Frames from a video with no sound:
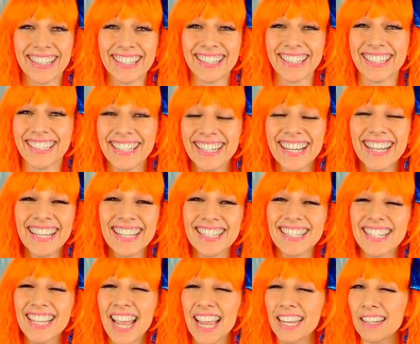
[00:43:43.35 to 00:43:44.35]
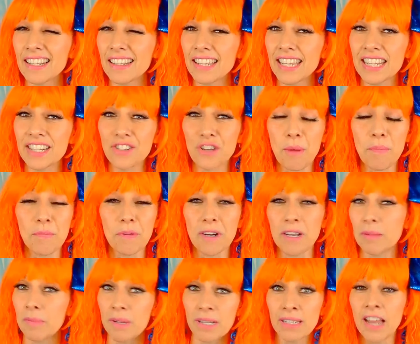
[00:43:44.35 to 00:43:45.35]
It's kind of like
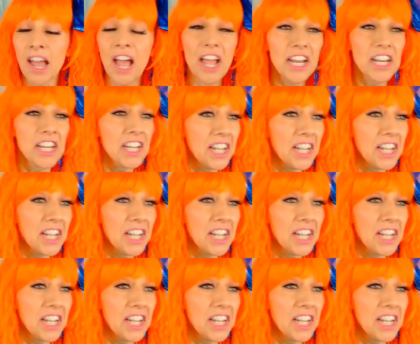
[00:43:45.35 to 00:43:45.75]
Jeopardy, but not.